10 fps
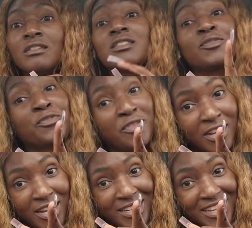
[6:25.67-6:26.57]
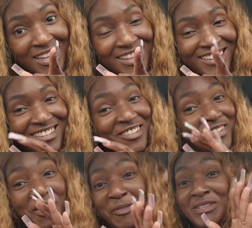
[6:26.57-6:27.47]
It's Friday.
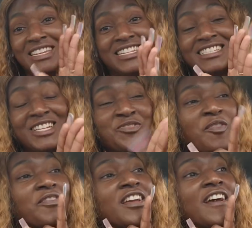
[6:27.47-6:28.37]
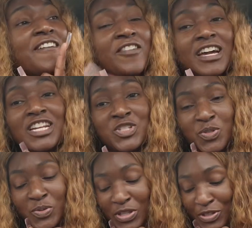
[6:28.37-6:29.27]
No, I'll be getting these days wrong. Friday, June
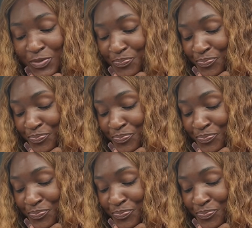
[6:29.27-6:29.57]
23rd.